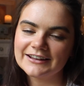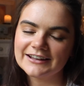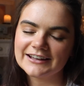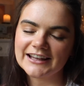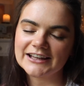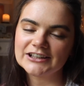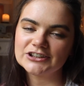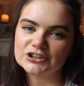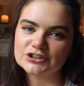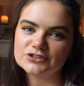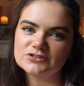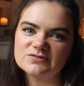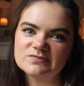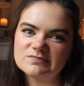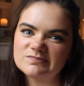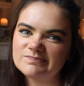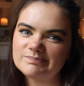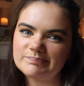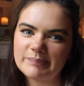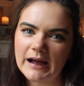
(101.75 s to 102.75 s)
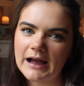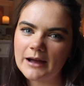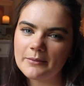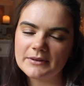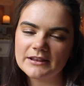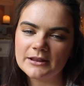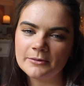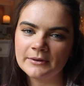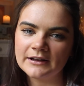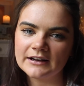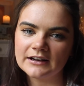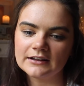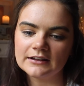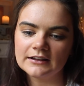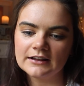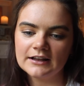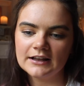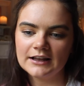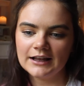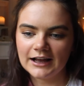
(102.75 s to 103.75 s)
Like just bam in the
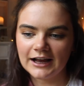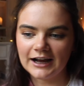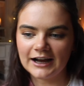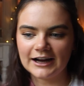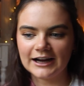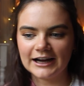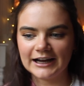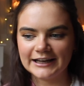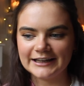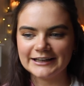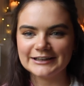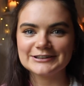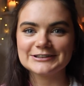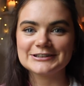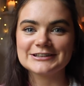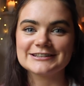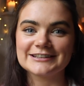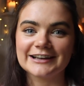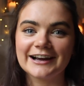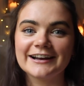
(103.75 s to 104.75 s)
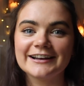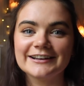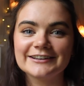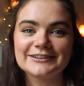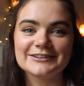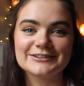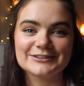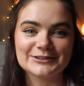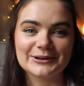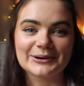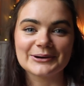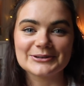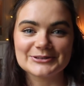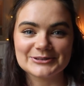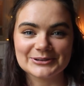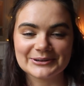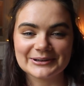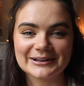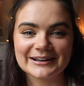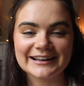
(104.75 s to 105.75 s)
middle, I decided to start
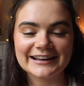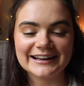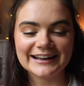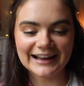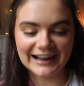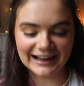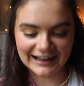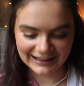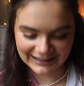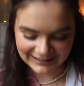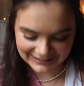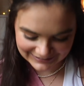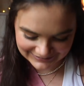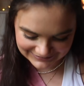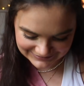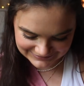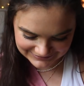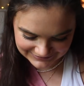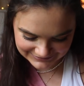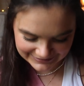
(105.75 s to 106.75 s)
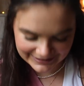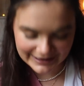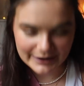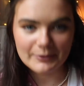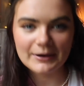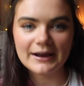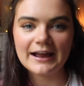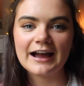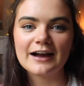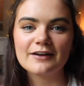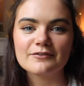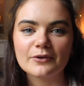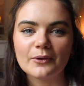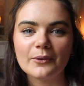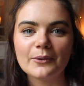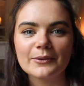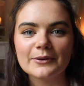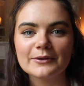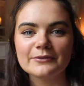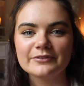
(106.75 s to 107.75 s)
journaling and now I have
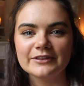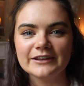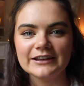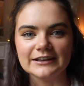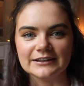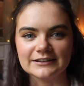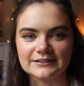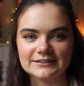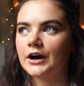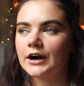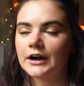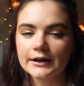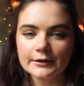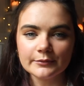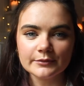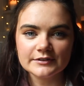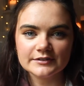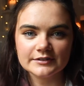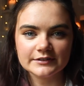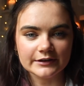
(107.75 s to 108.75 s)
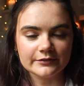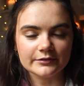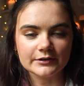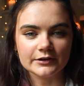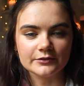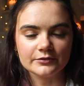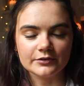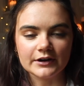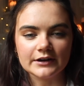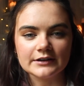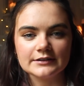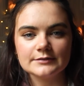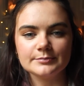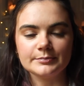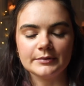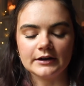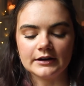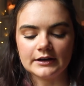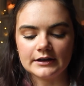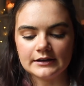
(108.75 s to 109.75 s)
all of these. I was given advice
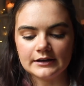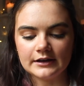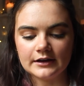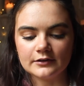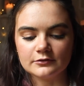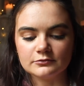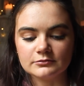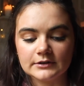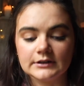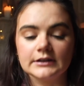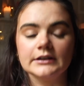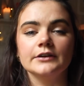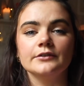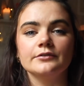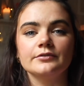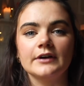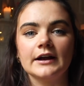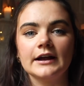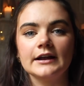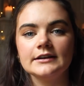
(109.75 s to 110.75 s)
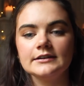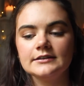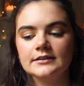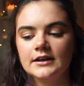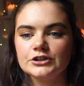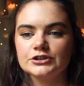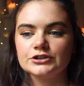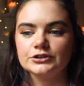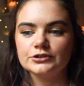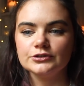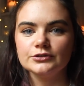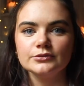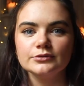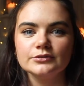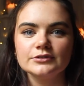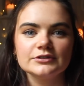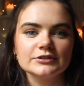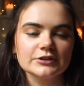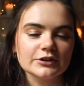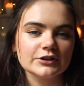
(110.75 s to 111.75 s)
by a really good friend to
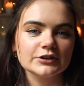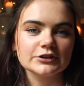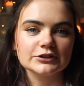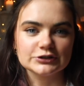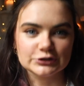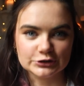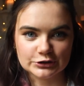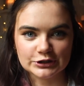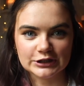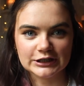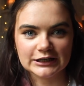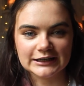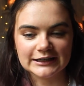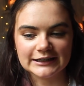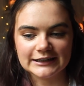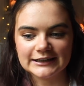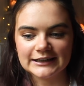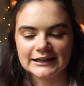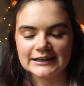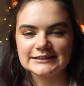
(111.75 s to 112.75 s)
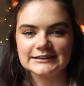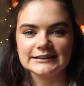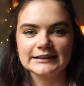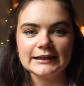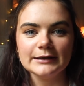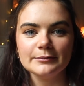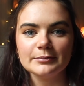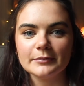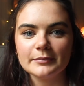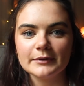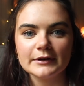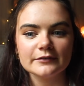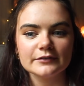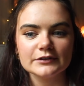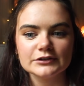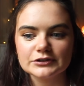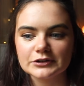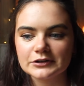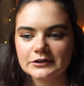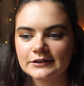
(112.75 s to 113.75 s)
start journaling and to keep a bit of
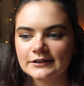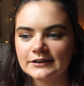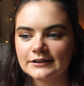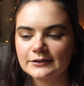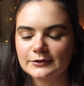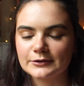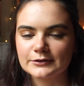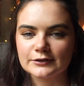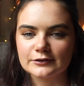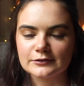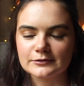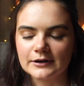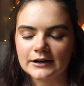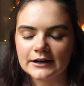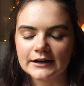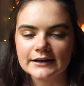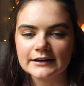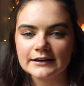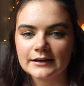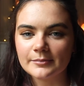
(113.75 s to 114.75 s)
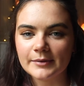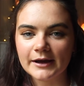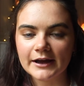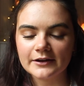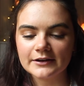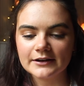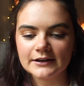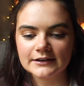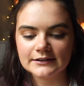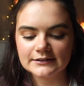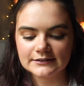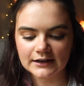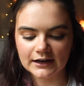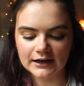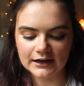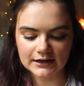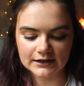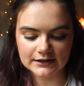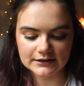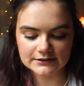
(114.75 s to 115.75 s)
a journal or to write about it,
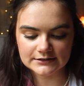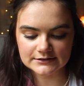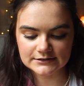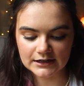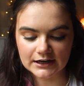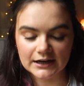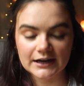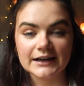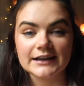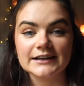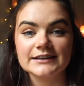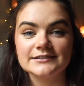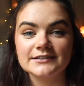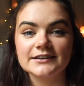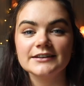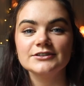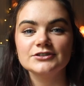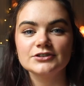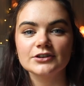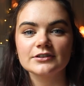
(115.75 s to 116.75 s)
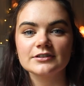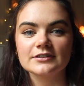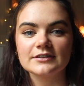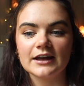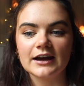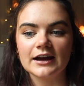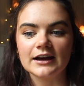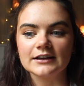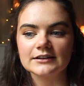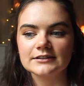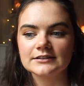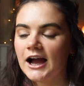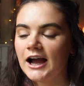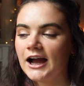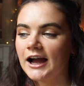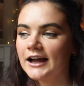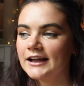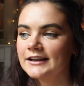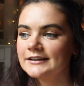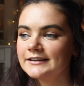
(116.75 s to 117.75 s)
and I did just that.
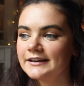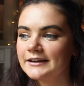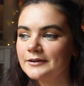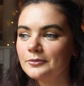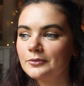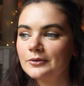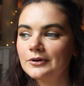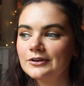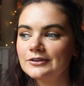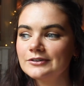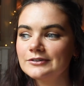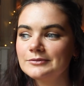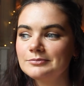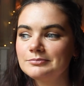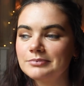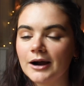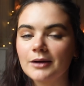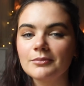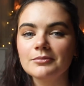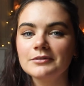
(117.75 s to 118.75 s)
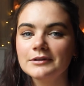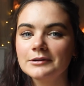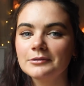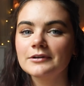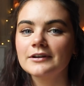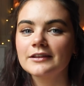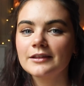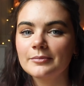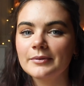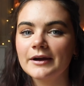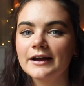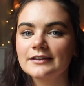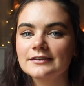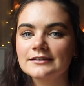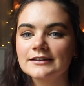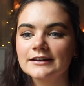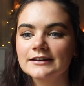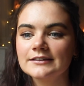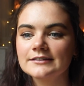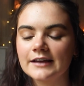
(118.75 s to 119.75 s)
And it was probably one of the
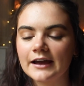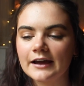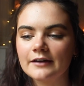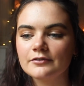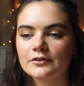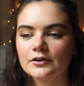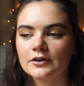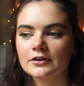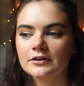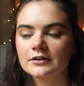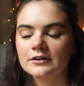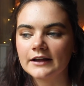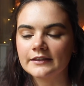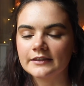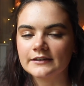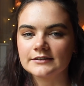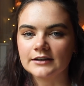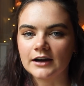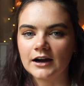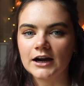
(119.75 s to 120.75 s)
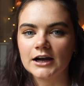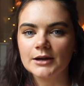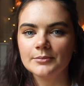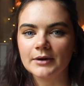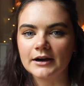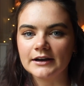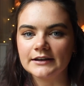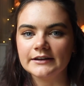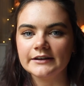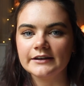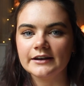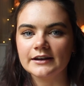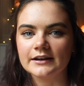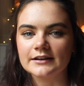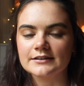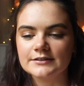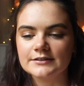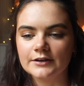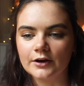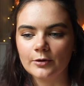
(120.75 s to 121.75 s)
best things ever. At the time, I needed
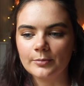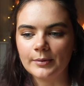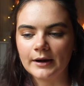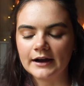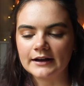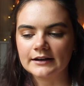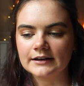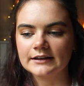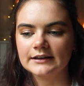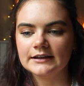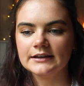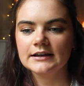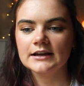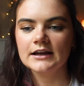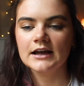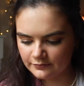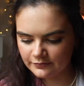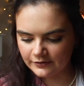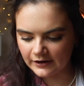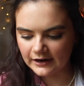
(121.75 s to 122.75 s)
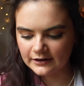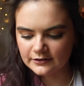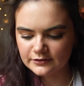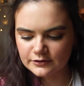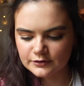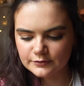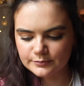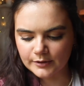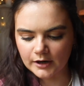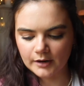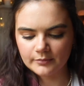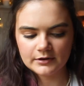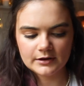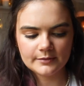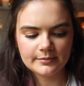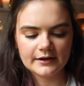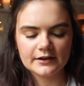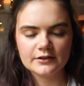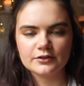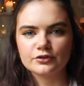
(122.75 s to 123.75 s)
so badly. In fact, there's probably
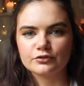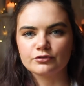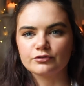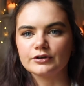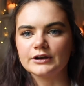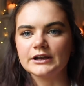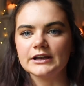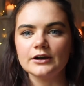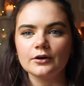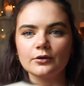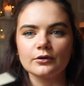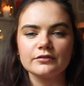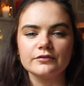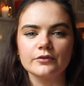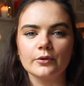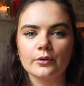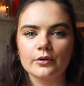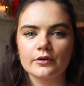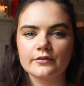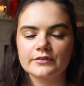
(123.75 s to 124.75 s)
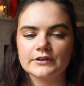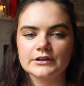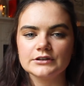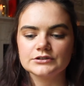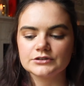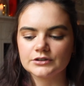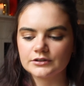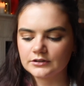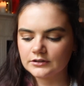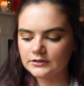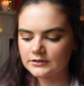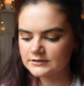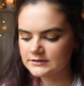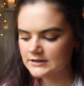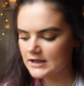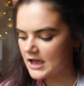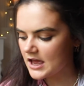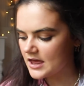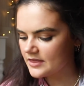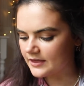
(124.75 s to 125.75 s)
about 3 or 4 of these journals
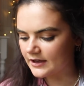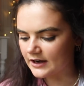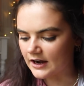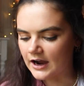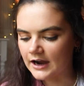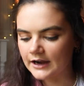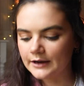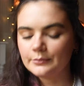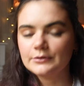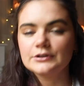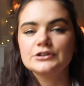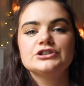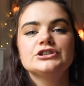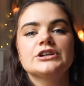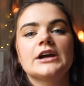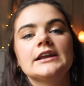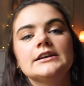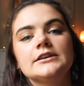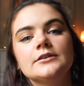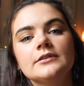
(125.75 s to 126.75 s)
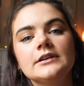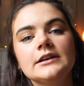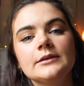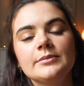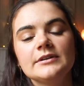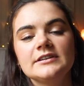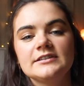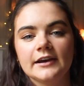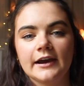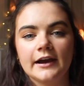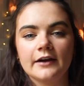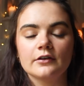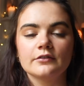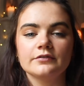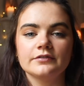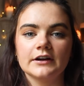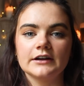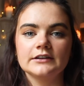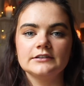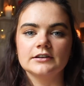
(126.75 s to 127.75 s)
that I would genuinely be
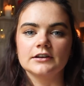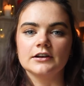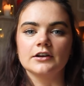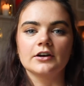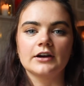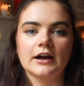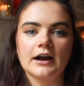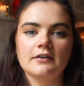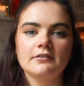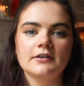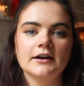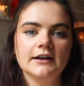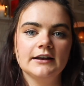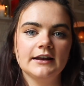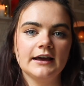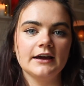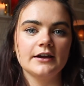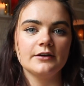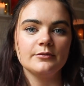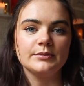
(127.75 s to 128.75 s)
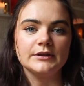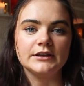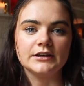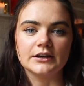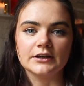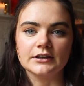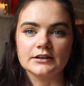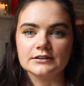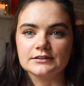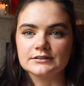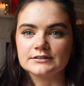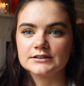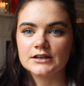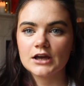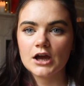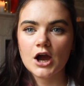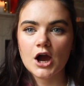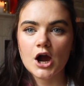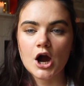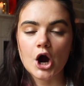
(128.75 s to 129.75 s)
terrified to look at right now because,
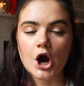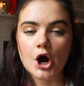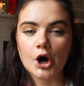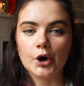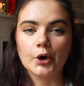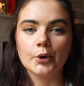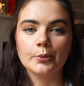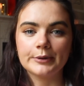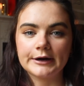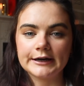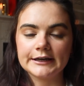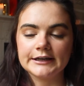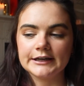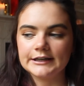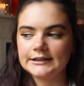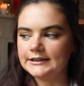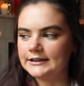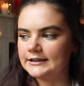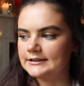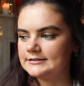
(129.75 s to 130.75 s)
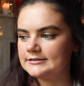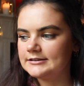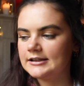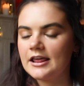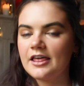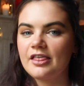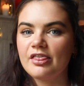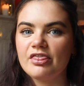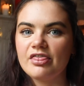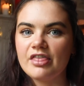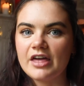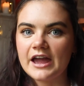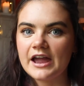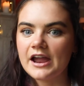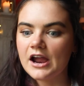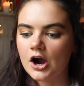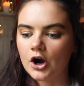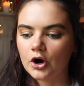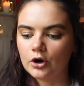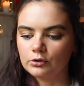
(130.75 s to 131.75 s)
oh my goodness,
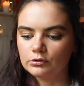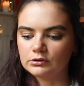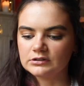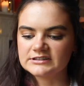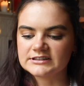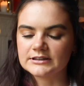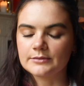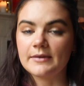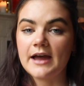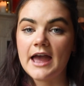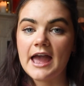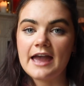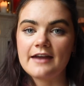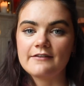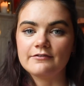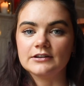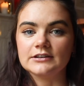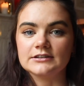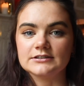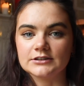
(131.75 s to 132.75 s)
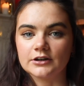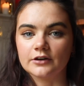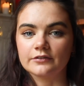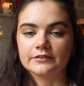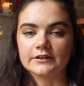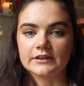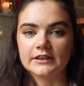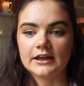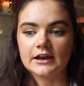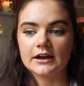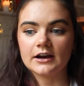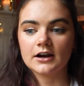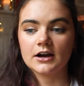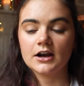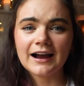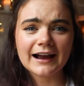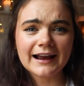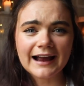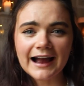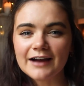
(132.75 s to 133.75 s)
they hold some heavy stuff in there.
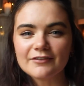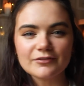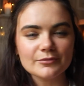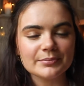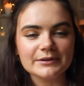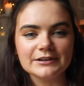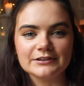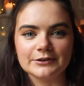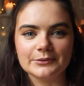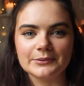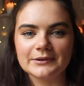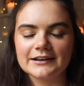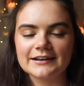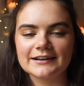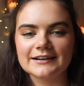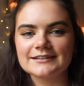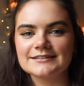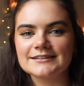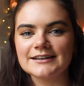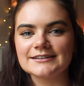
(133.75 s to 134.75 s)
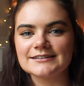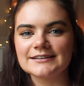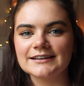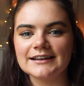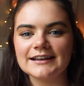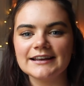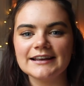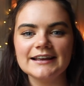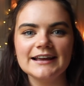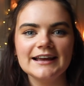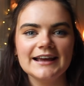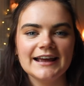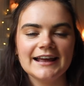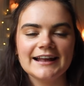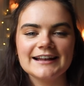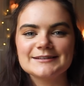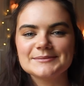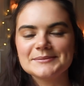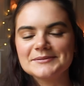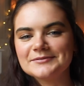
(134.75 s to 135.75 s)
I haven't been doing it consistently.
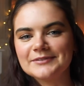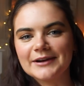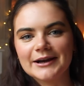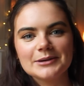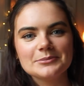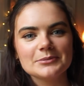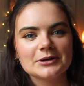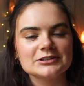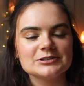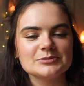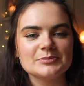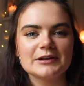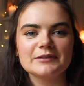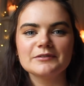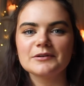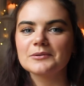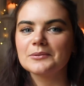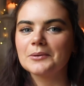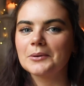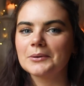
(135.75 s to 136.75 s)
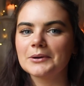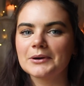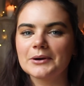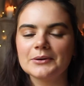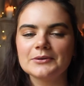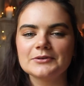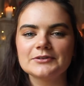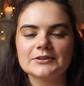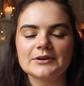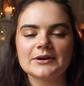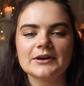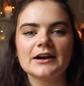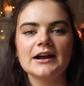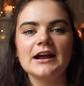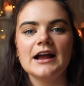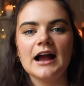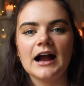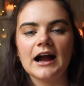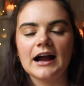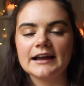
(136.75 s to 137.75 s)
It's been very much a bit of a roller coaster.
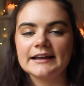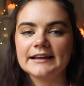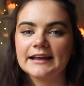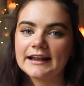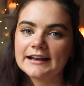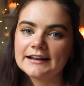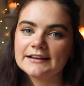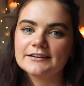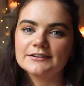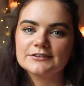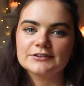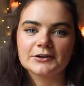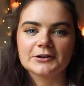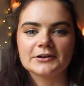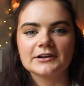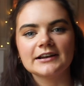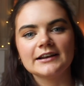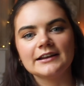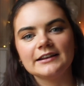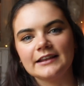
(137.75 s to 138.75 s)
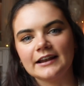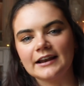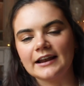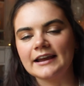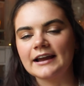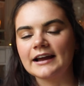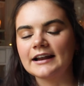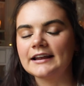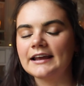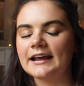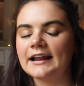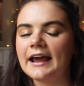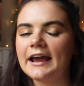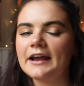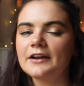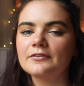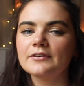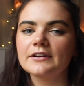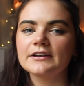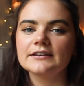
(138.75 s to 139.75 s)
I get into journaling, then I kind of get
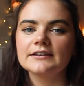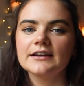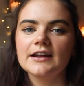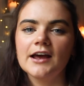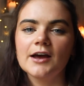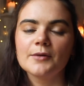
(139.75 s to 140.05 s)
out of it.